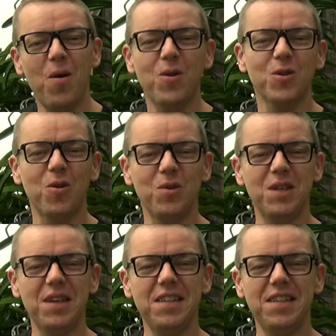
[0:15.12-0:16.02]
also known as
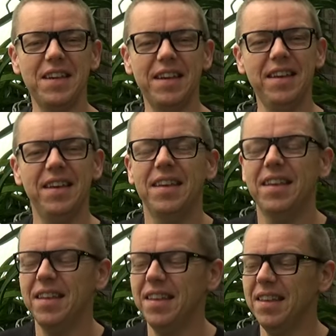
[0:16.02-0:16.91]
EJ.
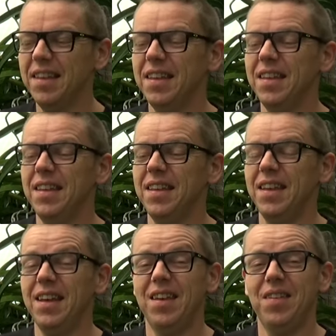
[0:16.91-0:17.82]

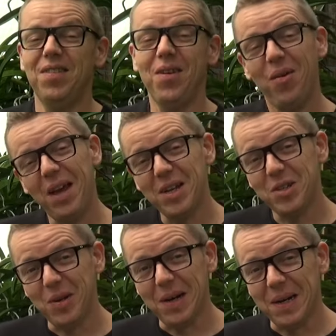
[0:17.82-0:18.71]
So yes,
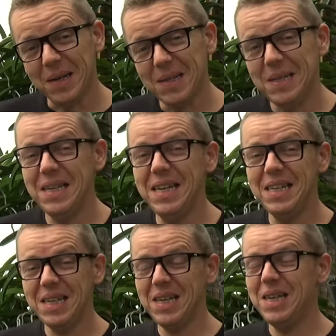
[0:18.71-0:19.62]
you guys, this
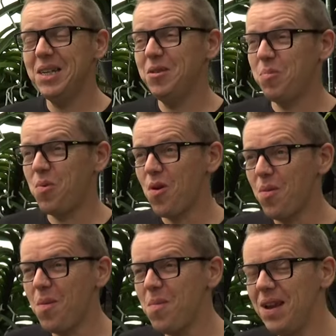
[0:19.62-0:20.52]
is
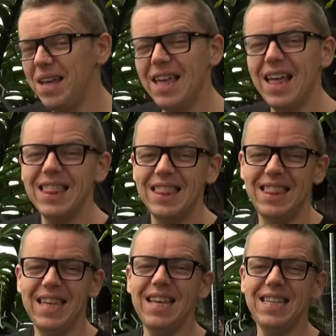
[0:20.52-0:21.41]
probably
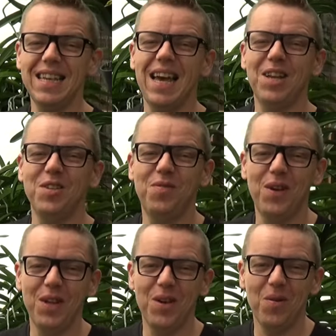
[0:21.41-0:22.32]
the saddest
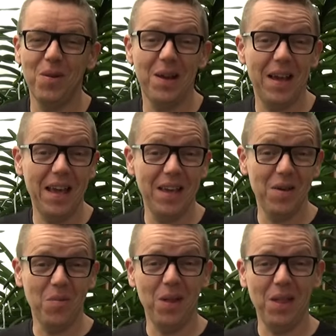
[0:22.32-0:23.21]
video that I
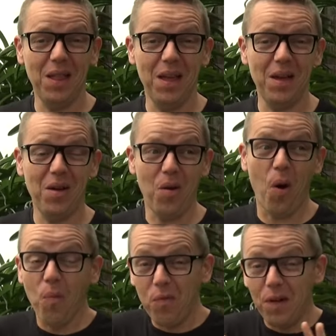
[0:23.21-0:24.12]
will uh,
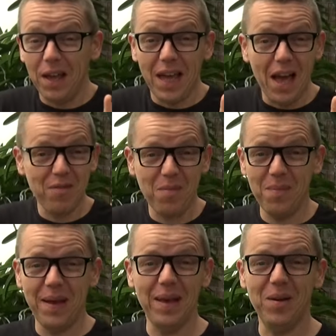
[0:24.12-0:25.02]
hopefully ever
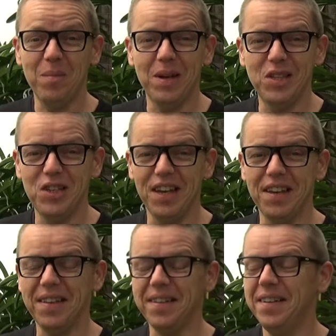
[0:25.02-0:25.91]
make on my
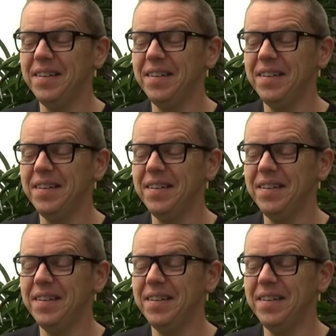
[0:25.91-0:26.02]
channel.